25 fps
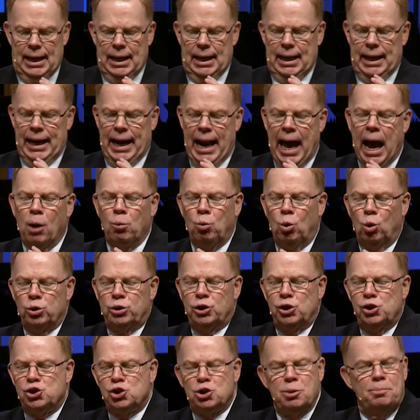And I want
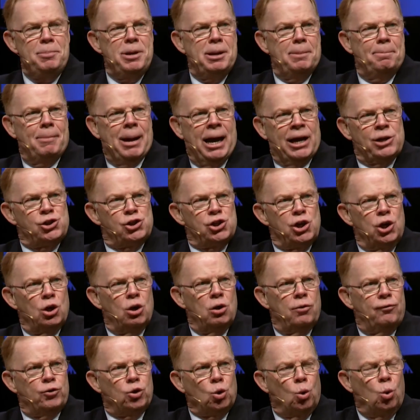to submit
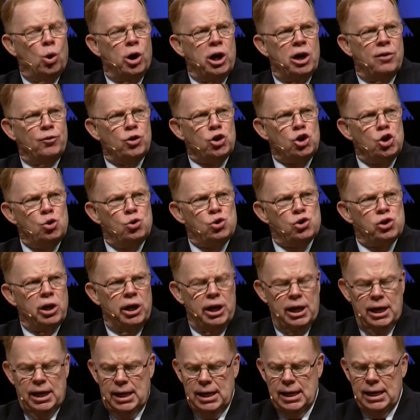myself to whatever you
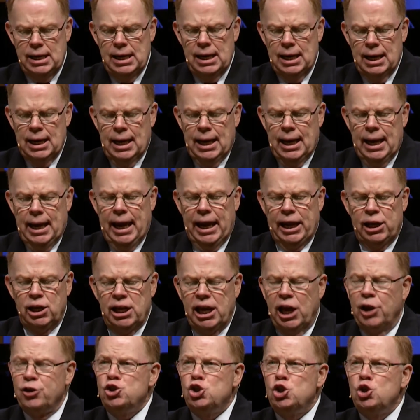say and
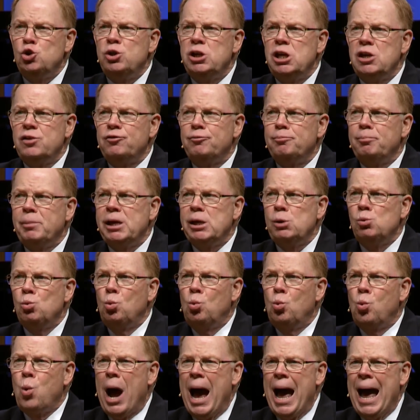as you give me
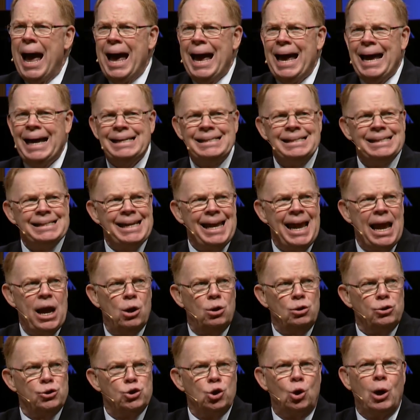wise
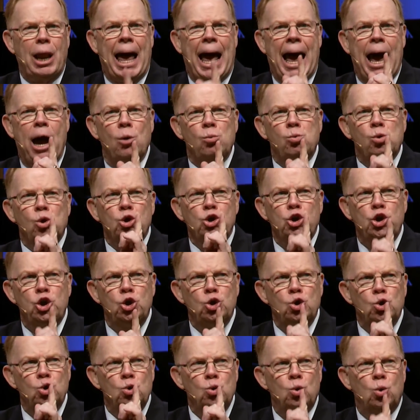counsel, I will
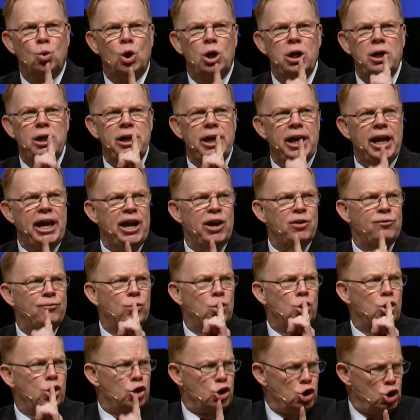do
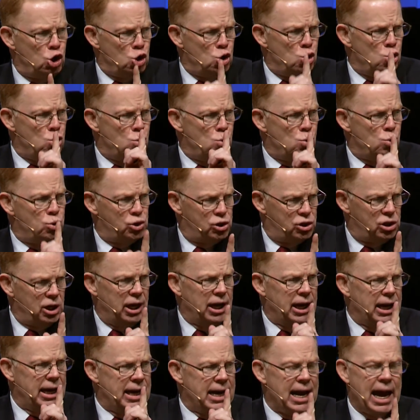whatever you
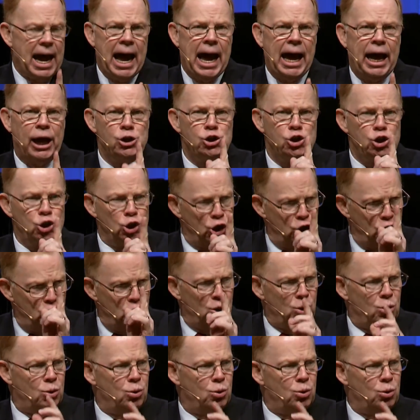say I should do.